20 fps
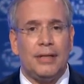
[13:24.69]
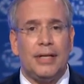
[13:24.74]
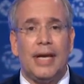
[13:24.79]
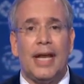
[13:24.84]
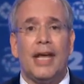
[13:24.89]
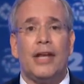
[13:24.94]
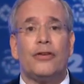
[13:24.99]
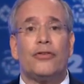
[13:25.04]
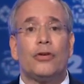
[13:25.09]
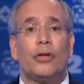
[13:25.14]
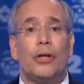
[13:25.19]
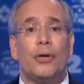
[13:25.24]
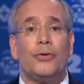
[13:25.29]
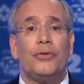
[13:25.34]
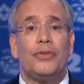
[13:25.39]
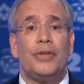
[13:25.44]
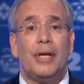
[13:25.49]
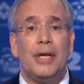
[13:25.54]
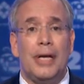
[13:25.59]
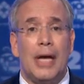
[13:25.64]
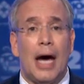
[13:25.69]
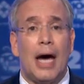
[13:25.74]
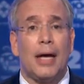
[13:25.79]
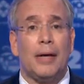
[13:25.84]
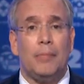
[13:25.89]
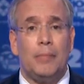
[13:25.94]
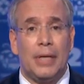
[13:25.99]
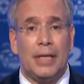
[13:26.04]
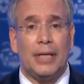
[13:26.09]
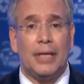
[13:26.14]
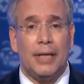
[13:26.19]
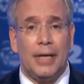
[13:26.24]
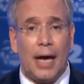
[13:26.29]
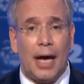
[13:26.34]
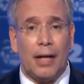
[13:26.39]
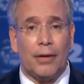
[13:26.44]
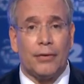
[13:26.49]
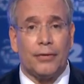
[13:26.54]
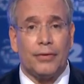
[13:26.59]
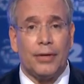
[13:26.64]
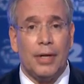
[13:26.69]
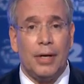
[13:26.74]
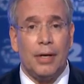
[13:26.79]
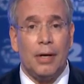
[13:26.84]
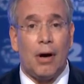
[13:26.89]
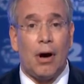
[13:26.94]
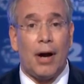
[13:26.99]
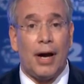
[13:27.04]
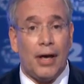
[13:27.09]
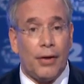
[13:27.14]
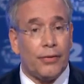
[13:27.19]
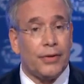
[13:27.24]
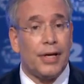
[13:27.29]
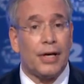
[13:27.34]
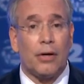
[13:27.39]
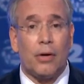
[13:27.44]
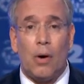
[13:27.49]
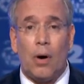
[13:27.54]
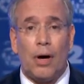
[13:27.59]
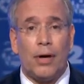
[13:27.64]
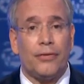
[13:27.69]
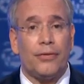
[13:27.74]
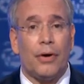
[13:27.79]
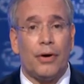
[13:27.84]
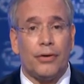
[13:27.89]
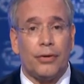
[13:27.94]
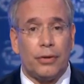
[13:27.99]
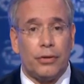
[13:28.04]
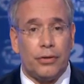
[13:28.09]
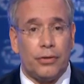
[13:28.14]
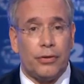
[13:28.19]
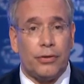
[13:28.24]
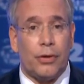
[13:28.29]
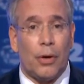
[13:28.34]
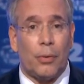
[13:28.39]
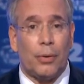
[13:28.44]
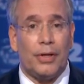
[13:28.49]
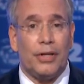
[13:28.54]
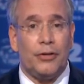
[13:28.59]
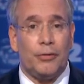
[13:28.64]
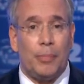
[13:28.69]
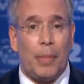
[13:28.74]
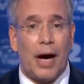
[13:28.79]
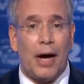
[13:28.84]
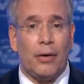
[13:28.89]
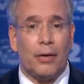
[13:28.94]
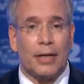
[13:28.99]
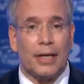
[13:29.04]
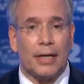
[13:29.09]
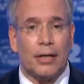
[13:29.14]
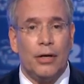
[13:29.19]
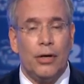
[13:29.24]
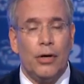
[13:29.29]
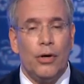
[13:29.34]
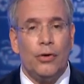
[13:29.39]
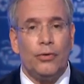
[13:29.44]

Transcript: Today it's close to $9 billion. Our health care costs are totally spiraling.